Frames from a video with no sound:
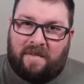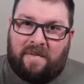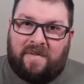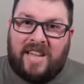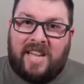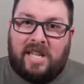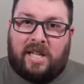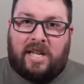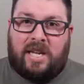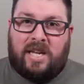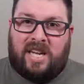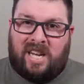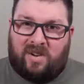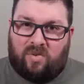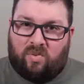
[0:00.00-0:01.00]
feel it. You
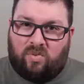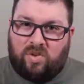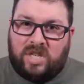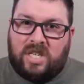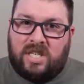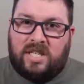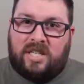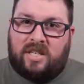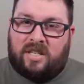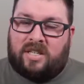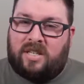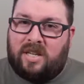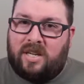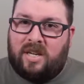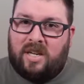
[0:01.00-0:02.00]
got to really
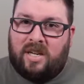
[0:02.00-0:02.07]
just